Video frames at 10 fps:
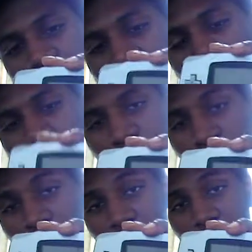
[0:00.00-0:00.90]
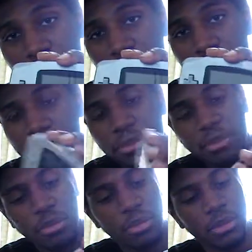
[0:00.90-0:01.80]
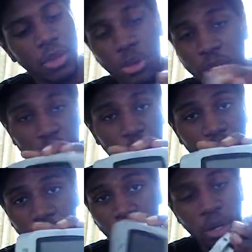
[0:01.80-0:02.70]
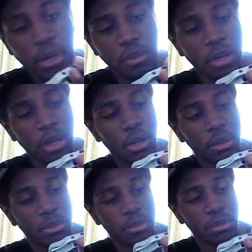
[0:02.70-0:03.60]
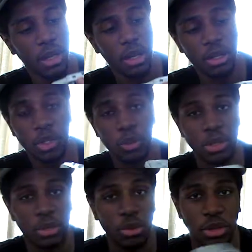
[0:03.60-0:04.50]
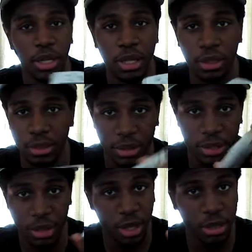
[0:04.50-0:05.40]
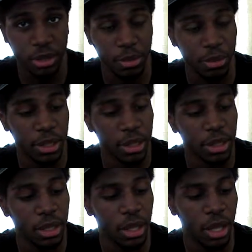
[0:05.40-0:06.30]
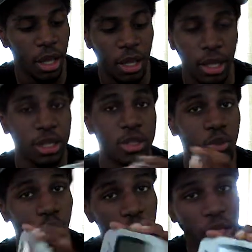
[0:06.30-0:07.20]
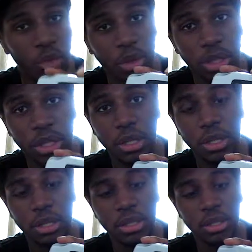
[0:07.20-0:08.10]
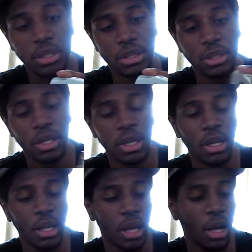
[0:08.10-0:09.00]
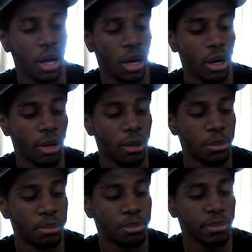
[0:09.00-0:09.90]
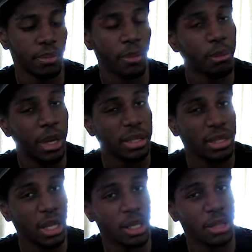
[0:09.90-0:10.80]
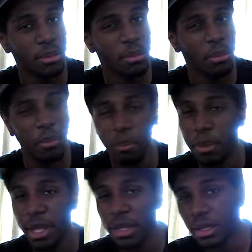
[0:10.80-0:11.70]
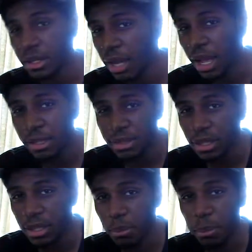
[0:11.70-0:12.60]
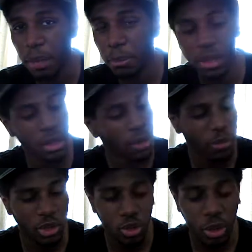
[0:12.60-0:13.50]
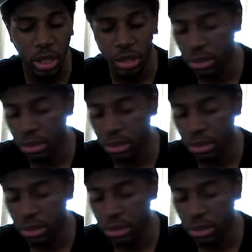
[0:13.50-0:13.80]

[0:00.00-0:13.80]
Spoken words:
in platinum or silver or whatever color you associate this color to be. It's in really, really good condition. May sell it, may not sell it, may put it up for trade.